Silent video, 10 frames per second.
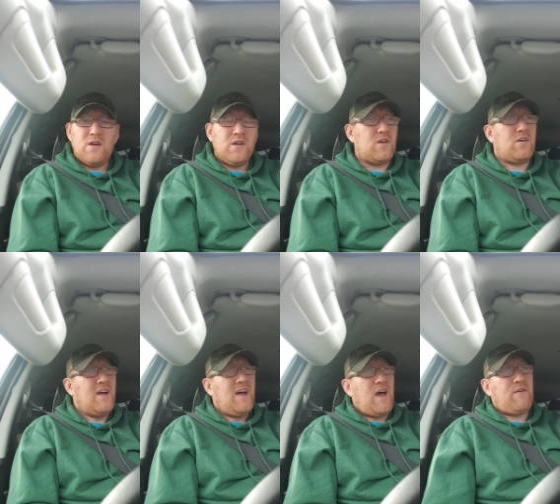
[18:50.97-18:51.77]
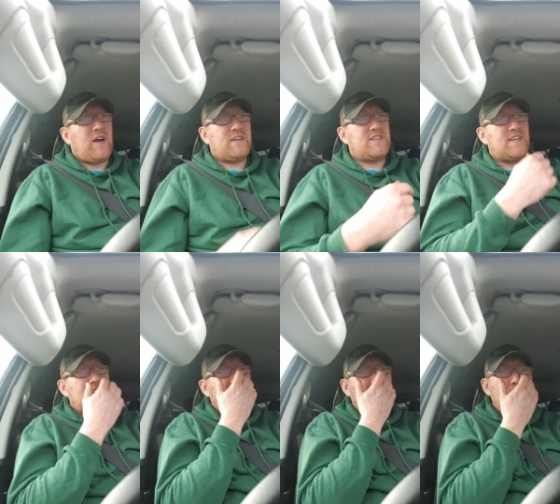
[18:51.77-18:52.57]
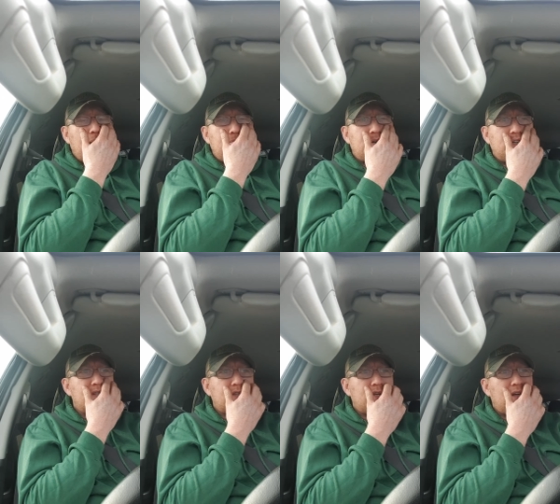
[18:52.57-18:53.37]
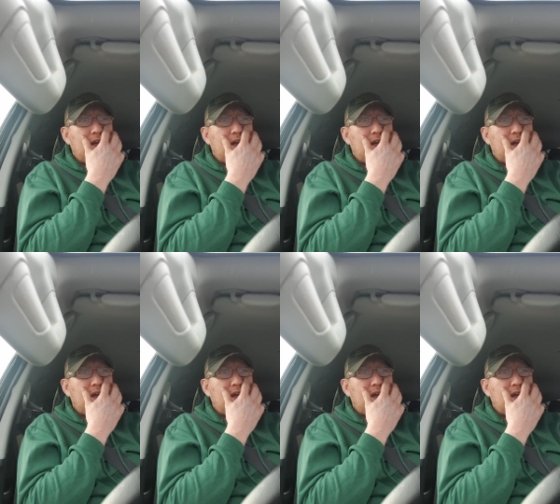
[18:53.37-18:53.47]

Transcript: You know, I've had syndicate members,